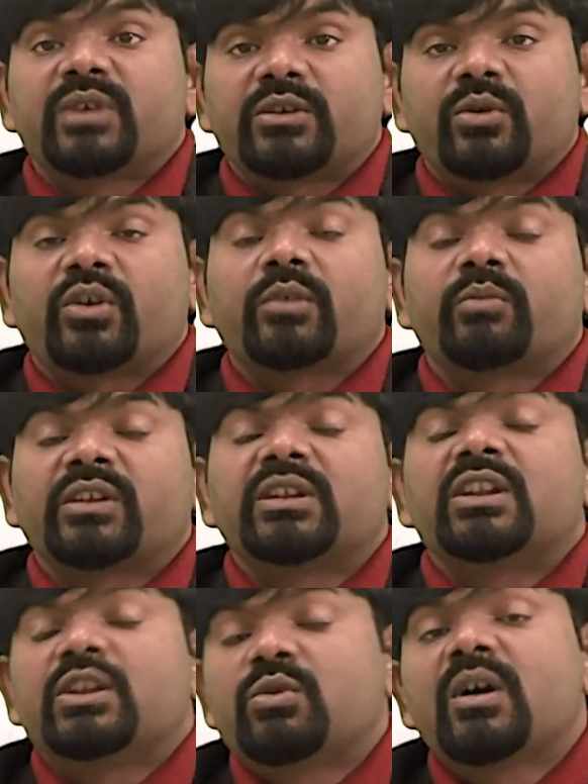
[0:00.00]
are talking about the
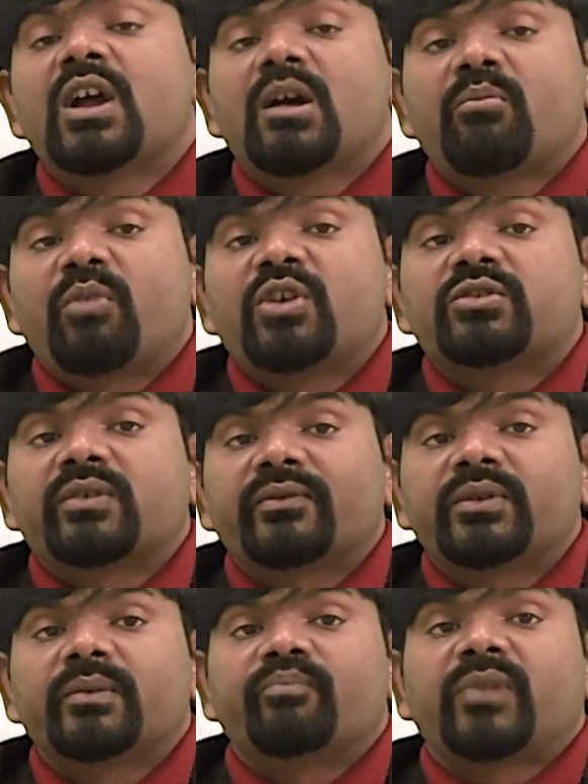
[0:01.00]
new point of
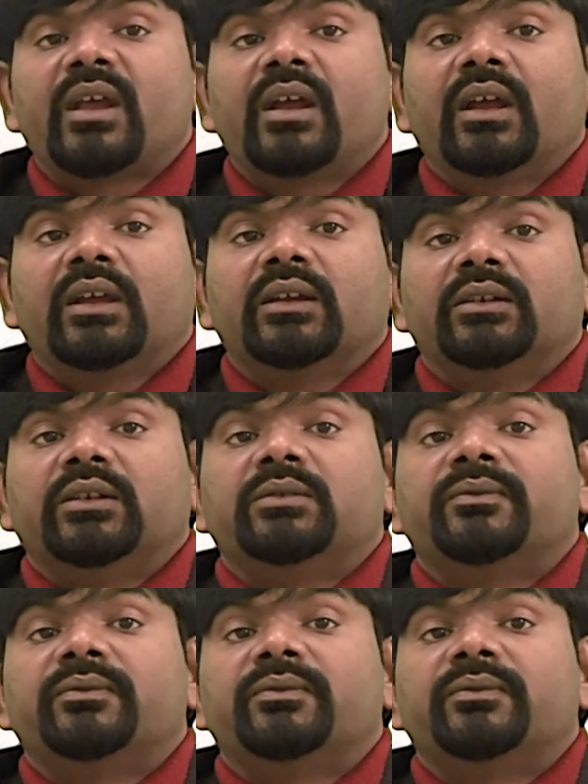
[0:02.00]
view. Then